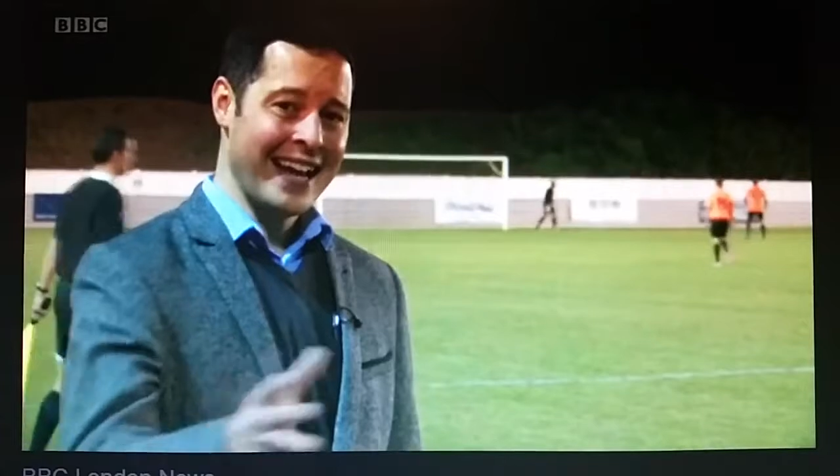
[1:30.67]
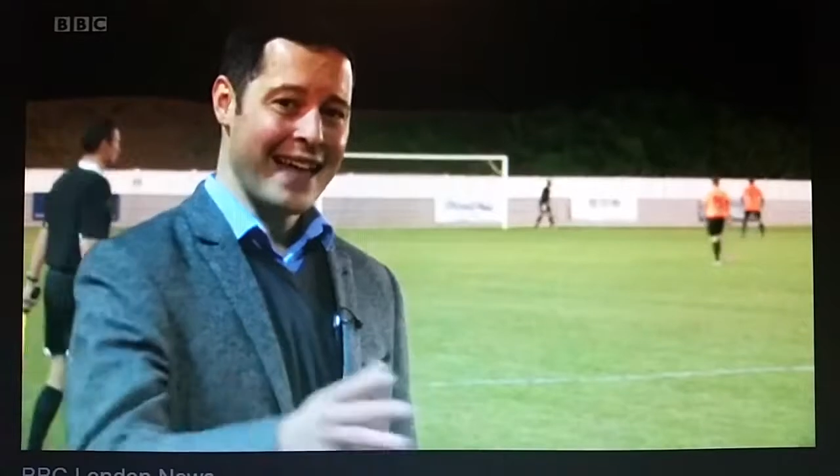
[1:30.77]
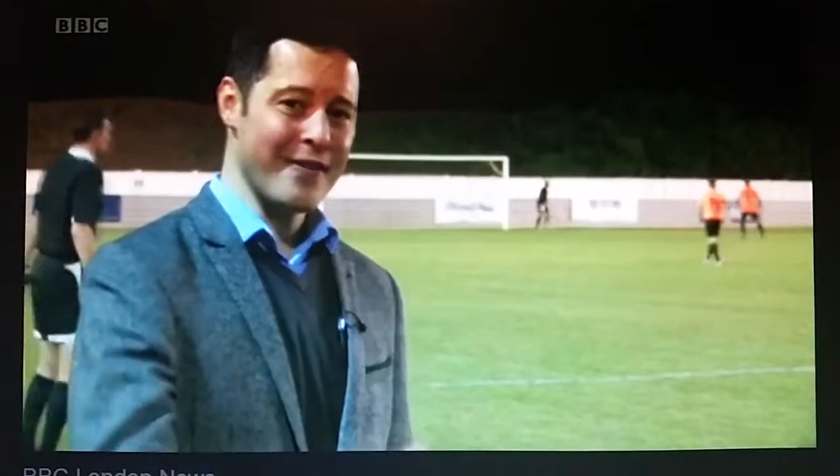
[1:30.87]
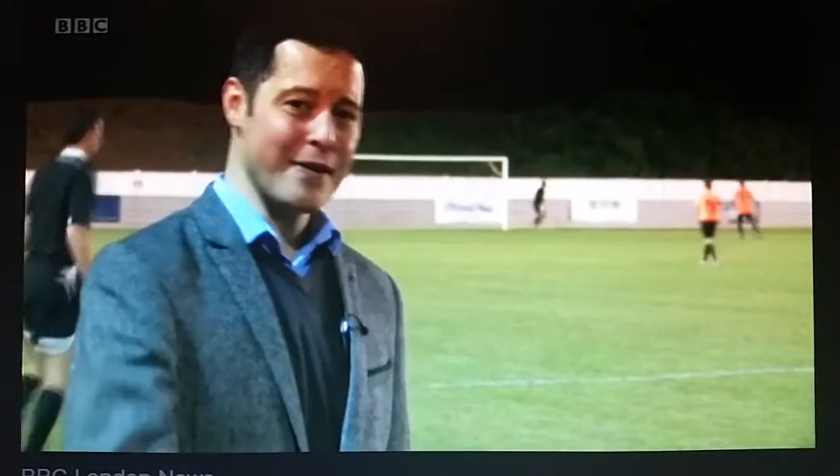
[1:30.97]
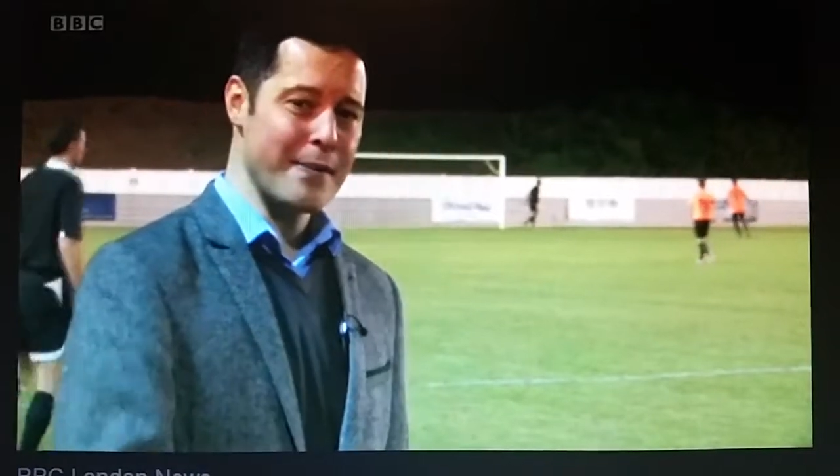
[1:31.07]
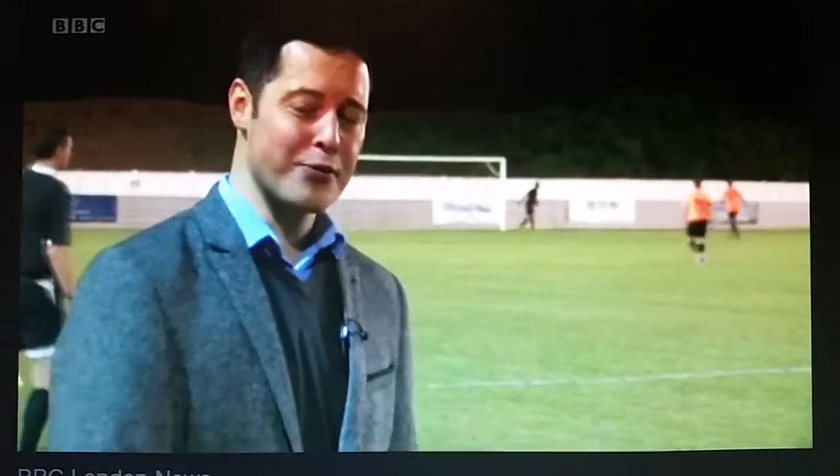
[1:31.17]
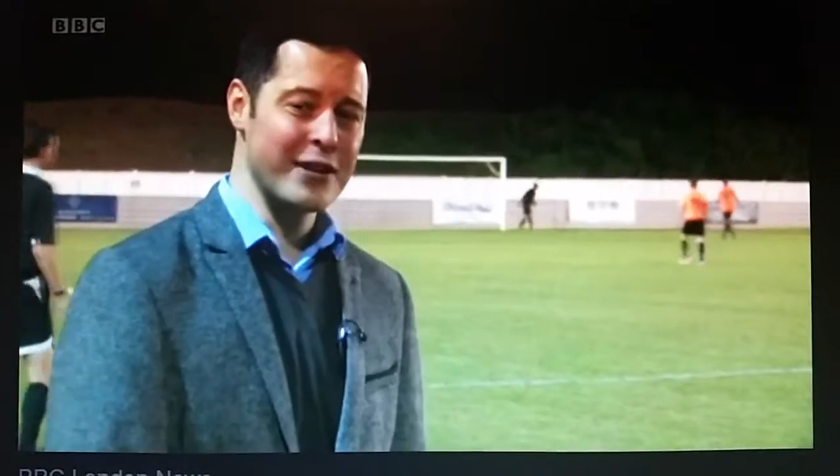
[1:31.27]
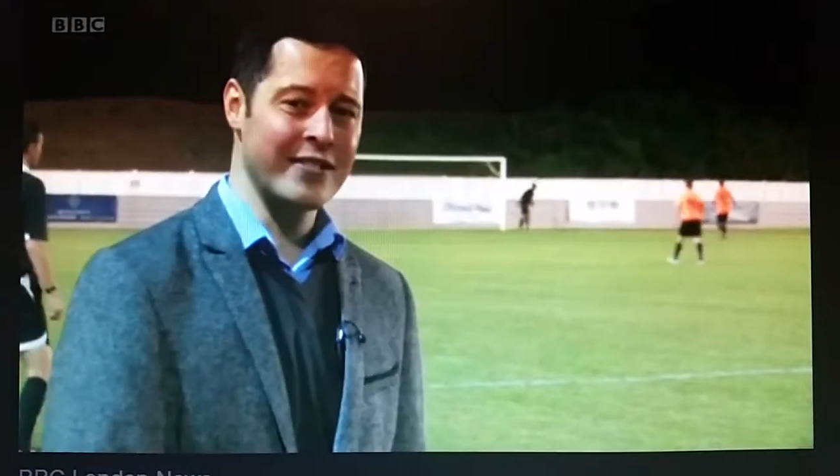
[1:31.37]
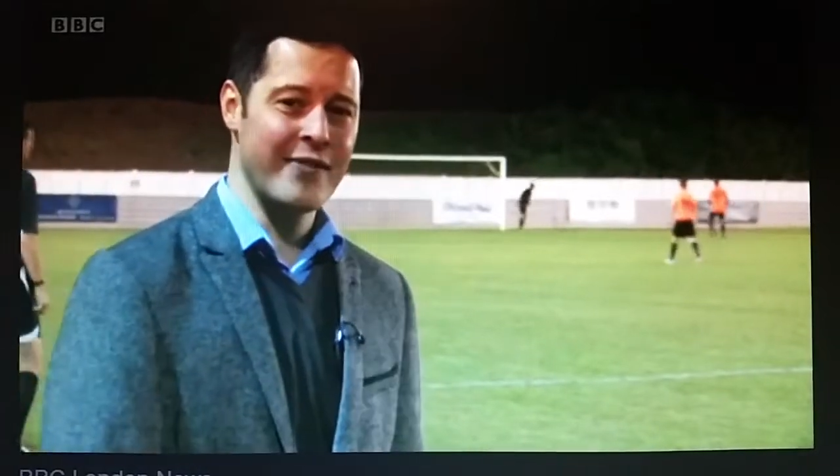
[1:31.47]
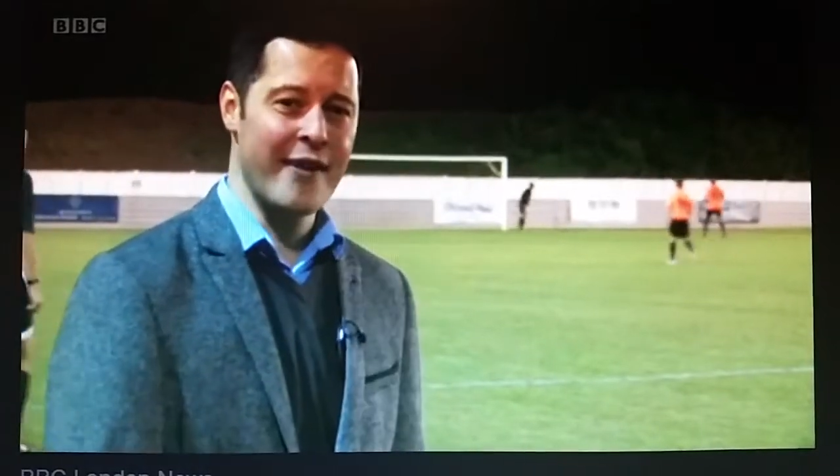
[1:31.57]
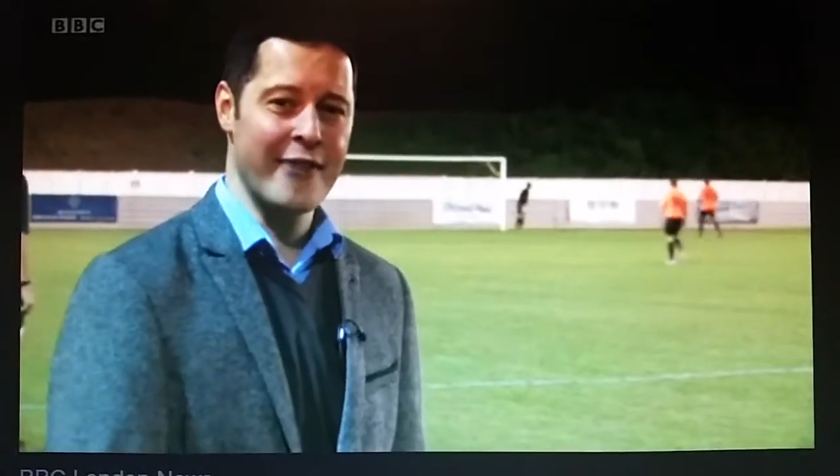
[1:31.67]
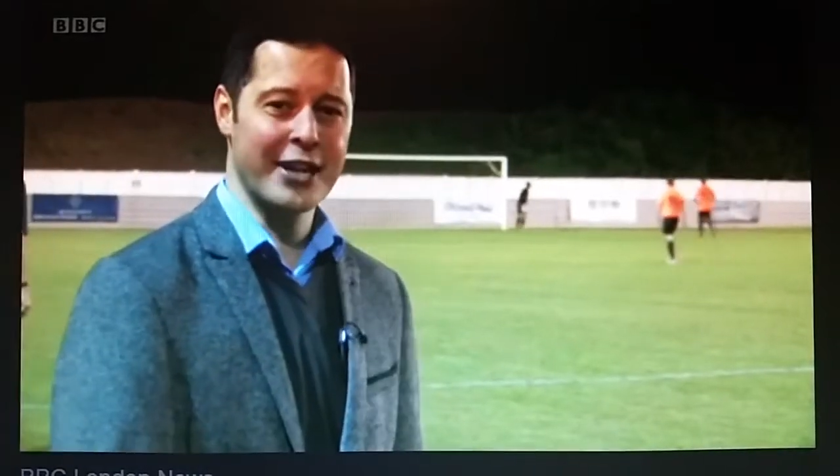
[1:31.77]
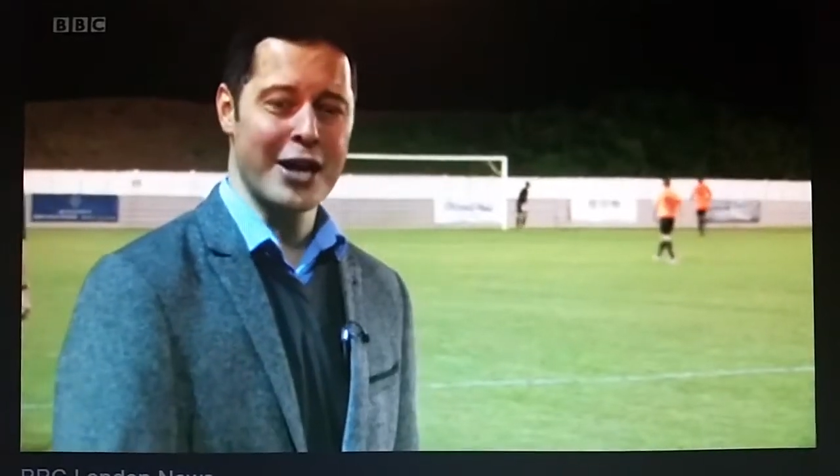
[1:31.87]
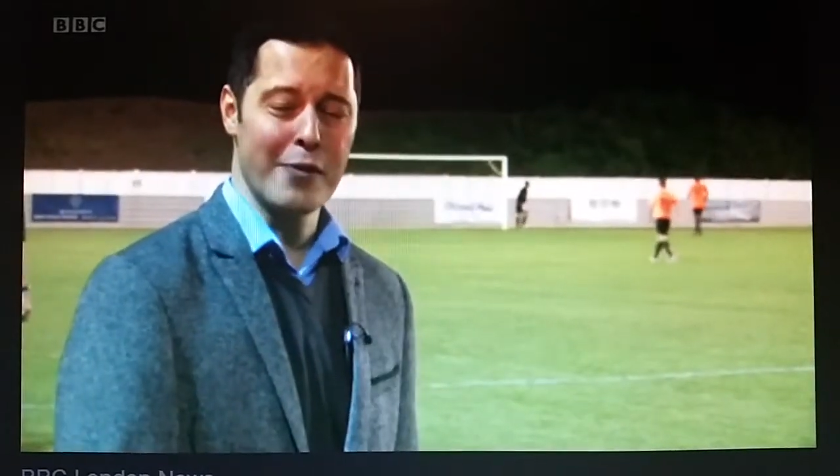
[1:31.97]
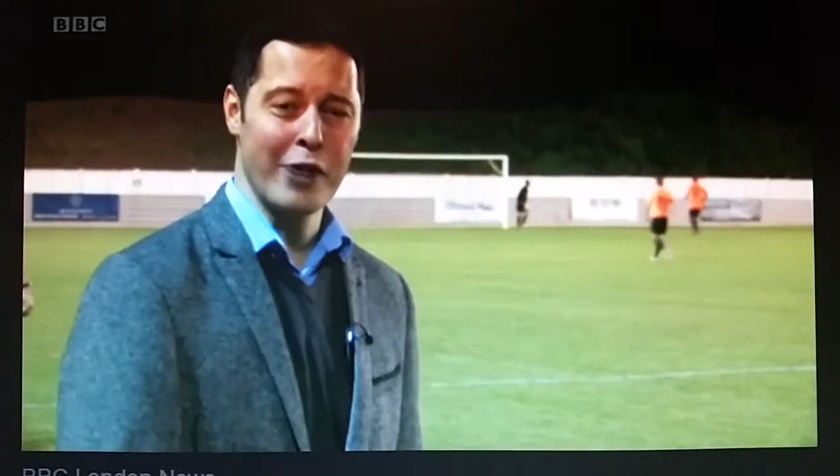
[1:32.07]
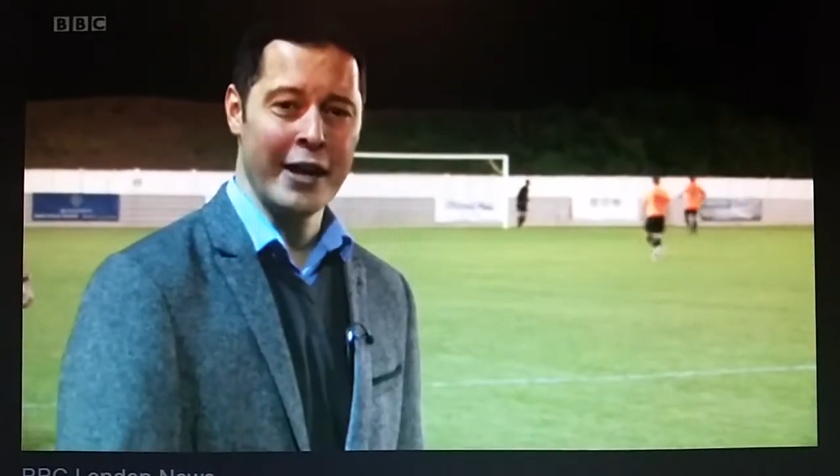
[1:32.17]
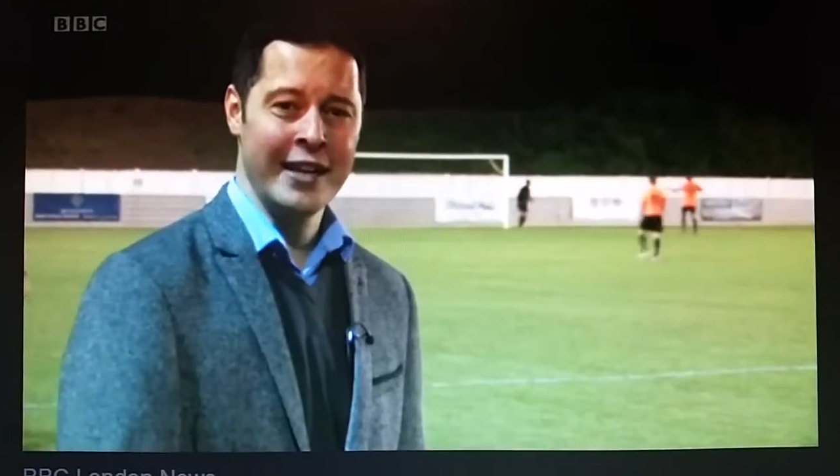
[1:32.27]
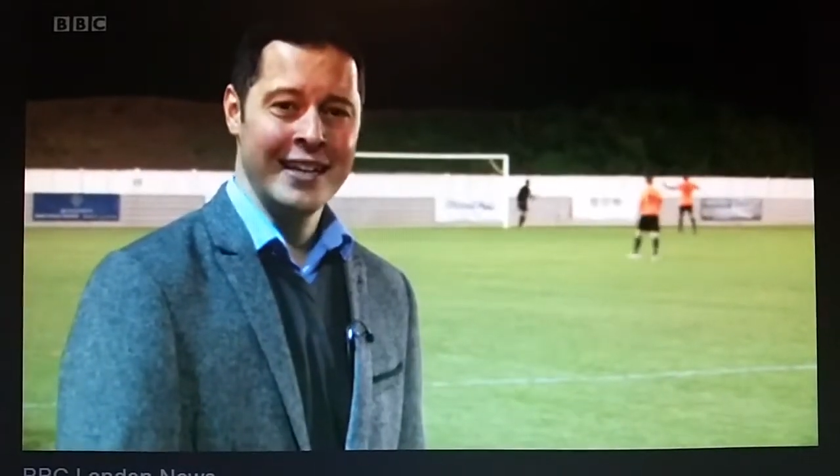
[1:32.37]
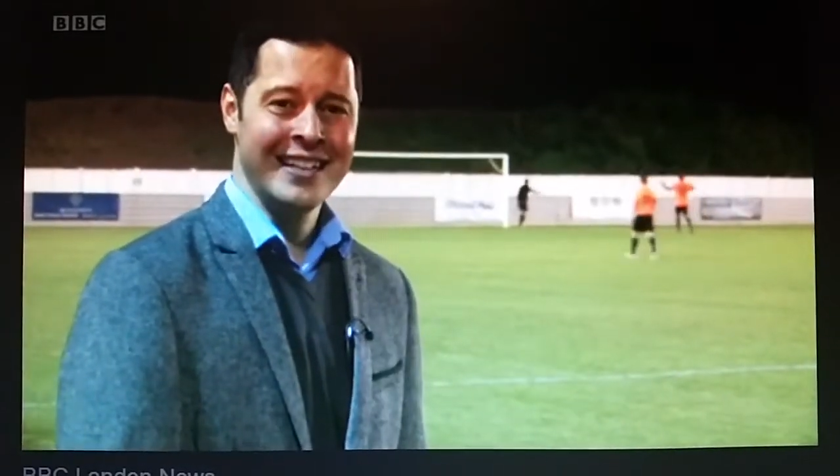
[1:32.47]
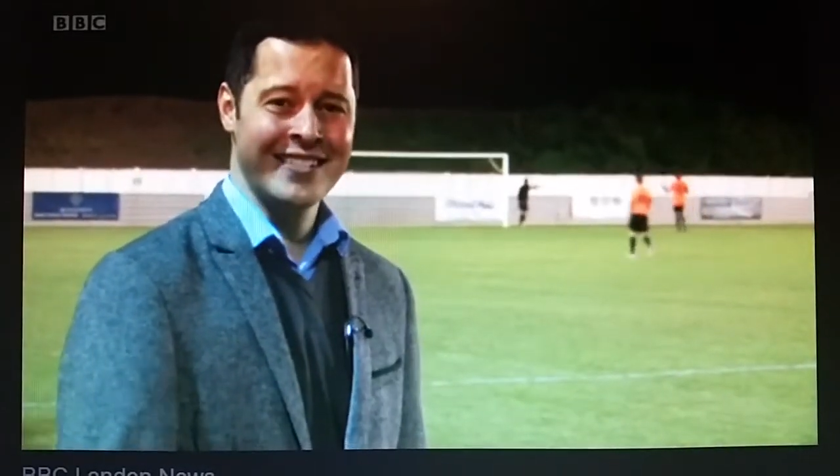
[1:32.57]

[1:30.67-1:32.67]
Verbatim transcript: and their impressive FA Cup run